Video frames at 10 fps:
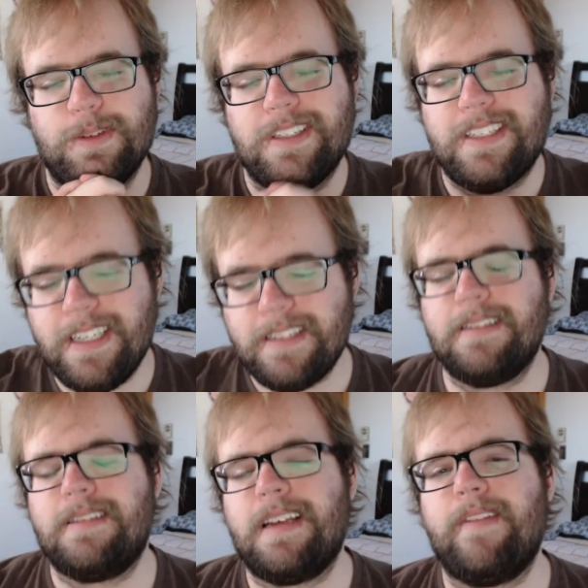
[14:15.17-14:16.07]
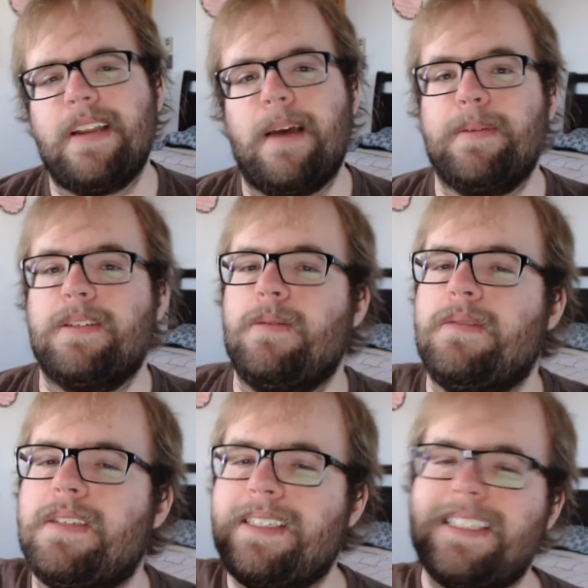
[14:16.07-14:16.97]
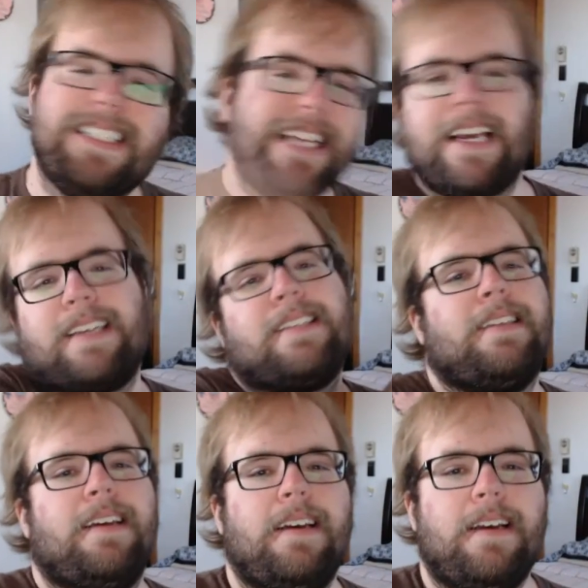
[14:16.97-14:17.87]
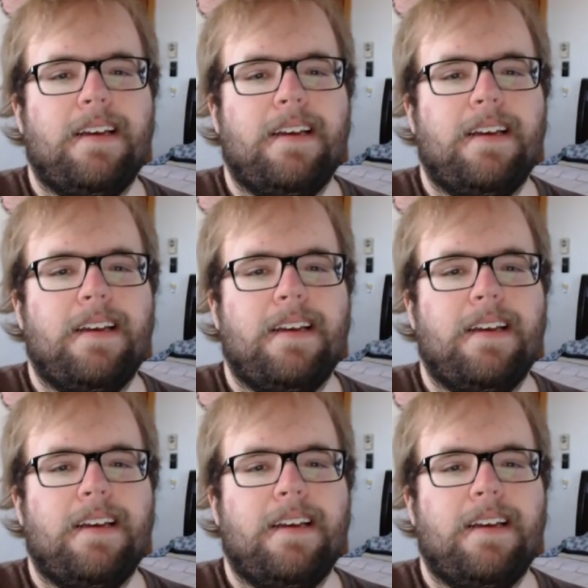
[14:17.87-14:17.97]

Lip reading: This was Season 7, Episode 6,